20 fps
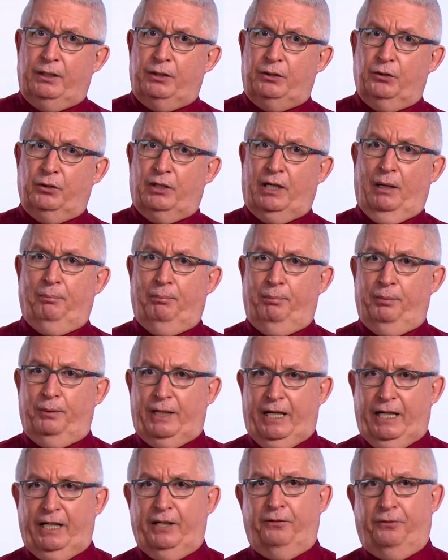you can
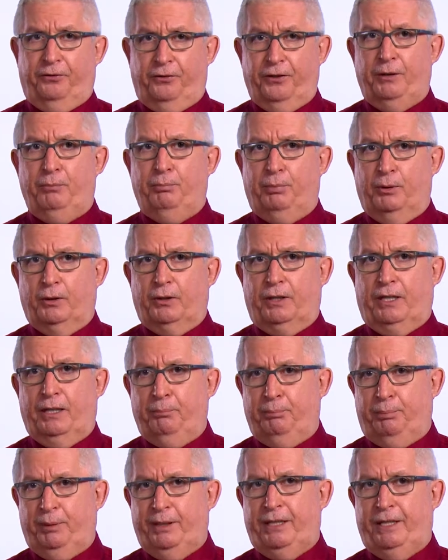get a free book
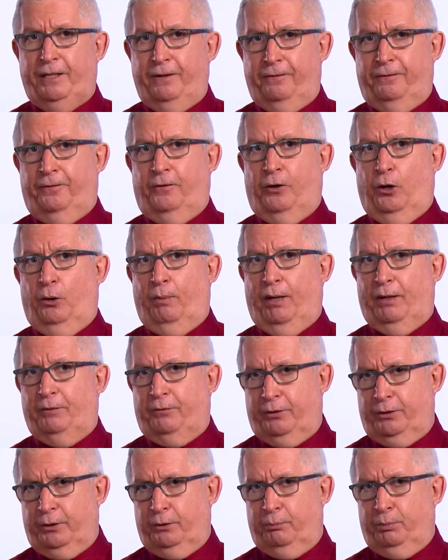in PDF format
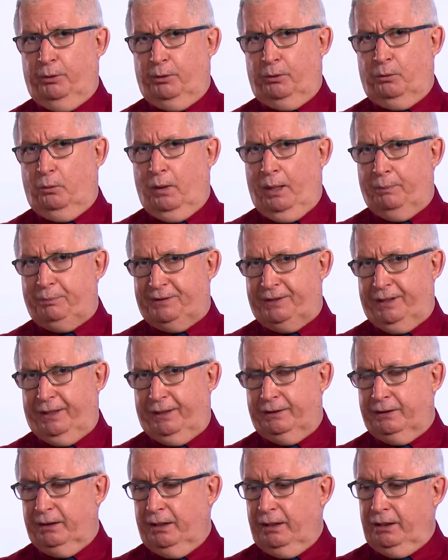from the book
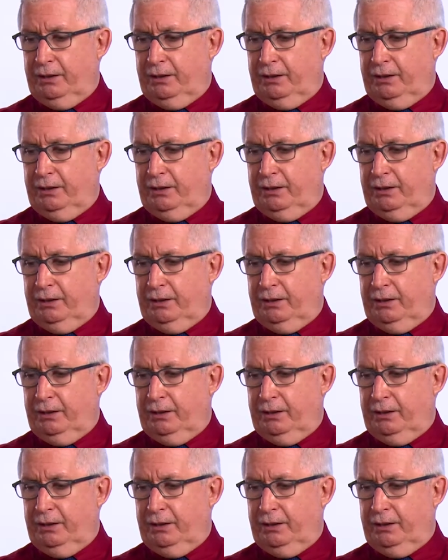website.